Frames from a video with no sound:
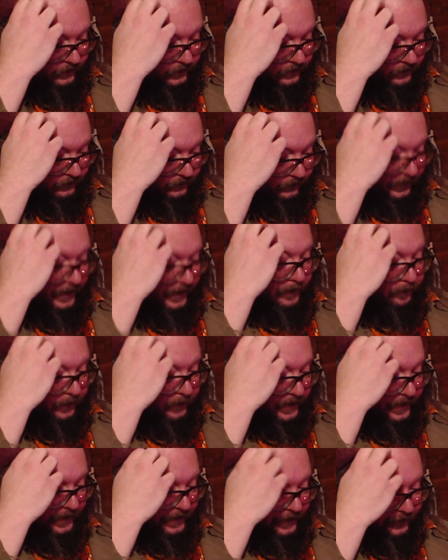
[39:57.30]

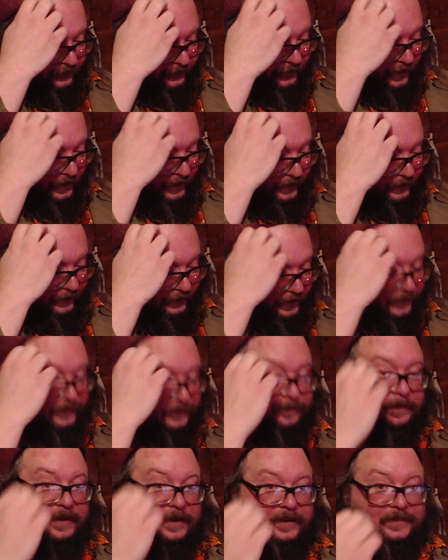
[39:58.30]
Rampage on an
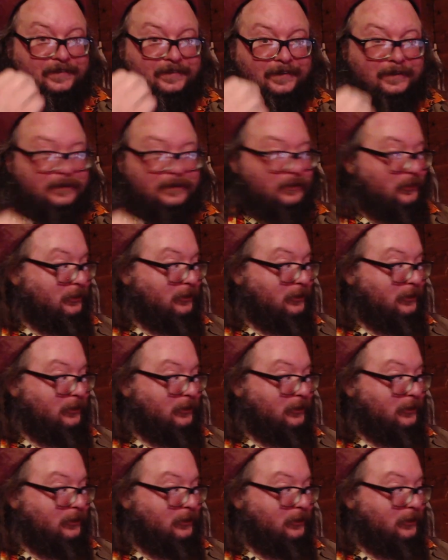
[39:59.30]
Xbox. I can only